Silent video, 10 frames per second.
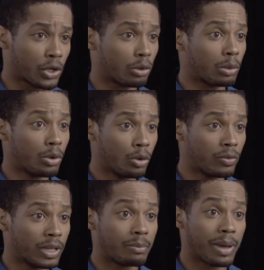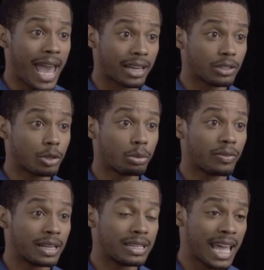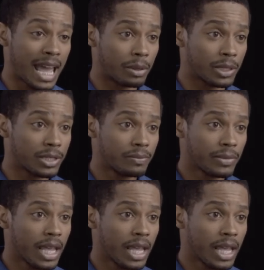are removed and packed to prevent damage,